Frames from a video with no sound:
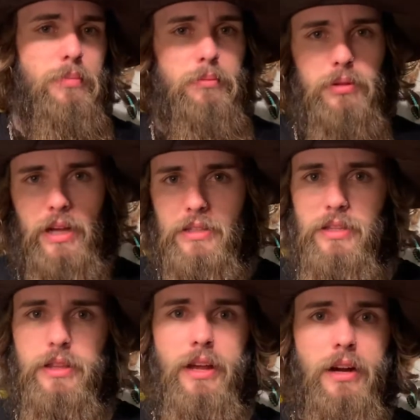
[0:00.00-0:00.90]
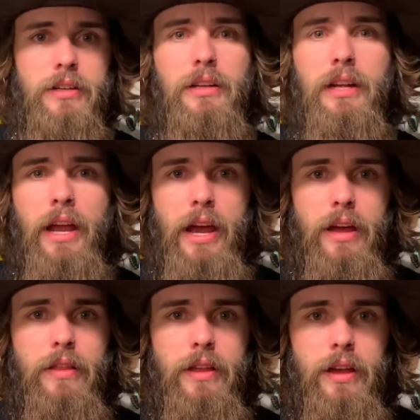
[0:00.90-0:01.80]
put plants in there,
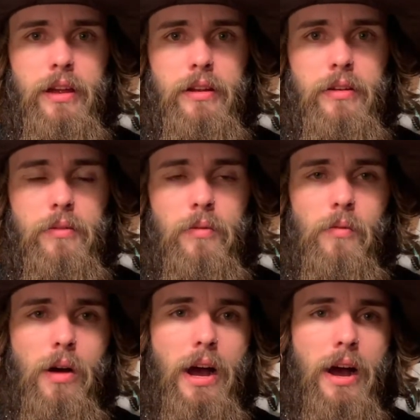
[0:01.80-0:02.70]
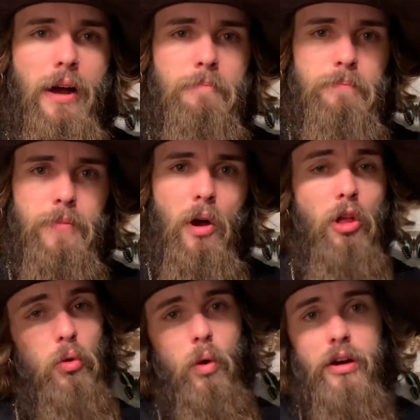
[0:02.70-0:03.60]
and then all
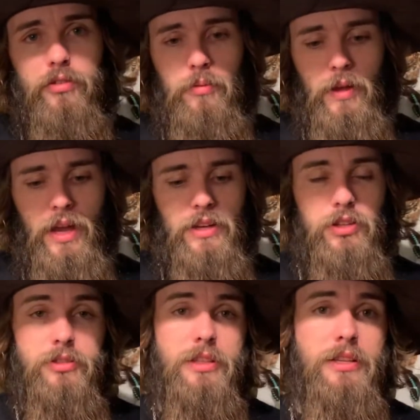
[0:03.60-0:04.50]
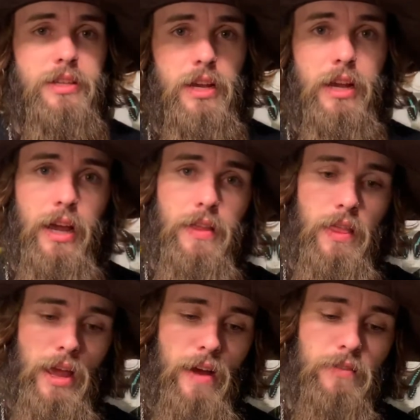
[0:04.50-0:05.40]
the water from the cage goes in the sink, and then
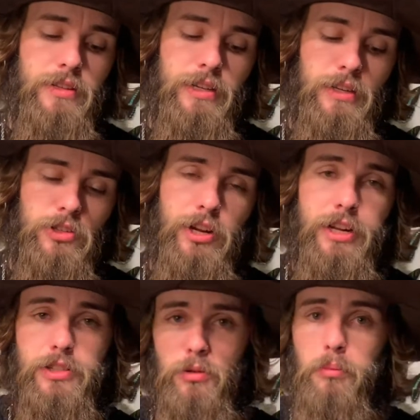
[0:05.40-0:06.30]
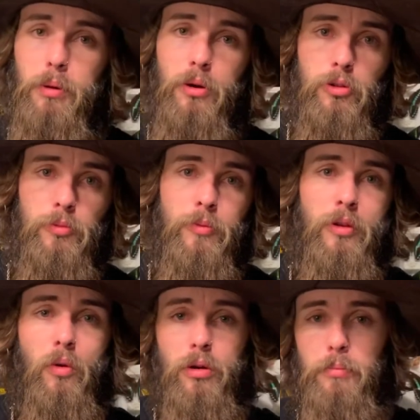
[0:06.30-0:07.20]
they have the sink drain into a bowl
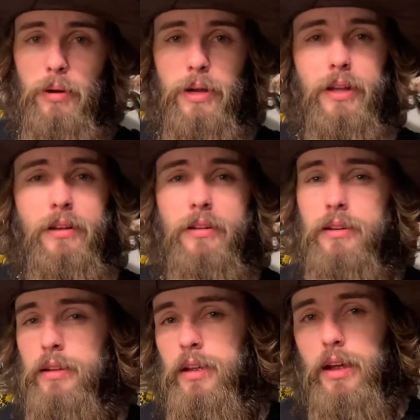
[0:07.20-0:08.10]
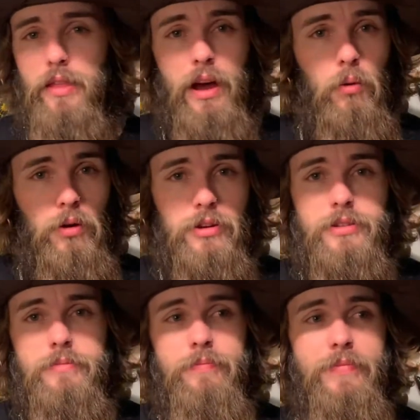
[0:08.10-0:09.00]
or a bucket, and that
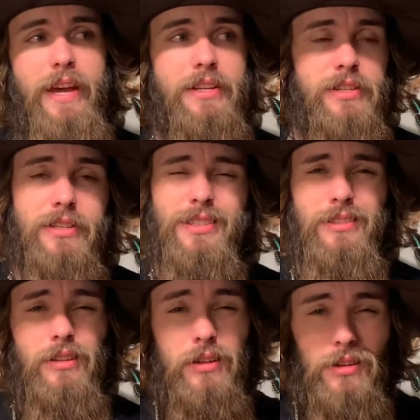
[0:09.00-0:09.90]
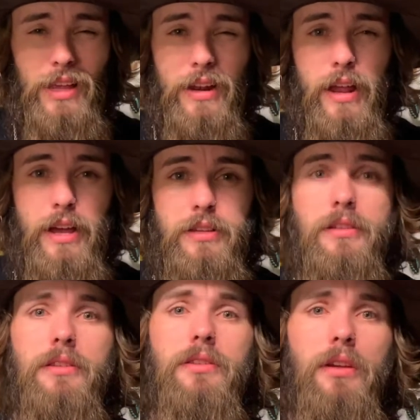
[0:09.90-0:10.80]
works. It just doesn't look that nice.
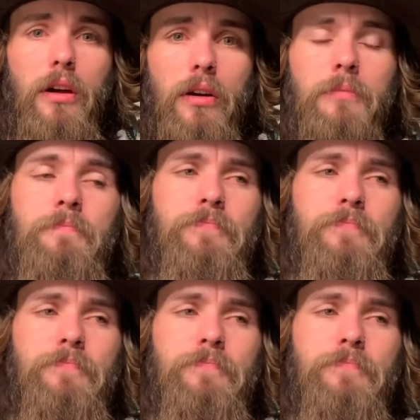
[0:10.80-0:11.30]
So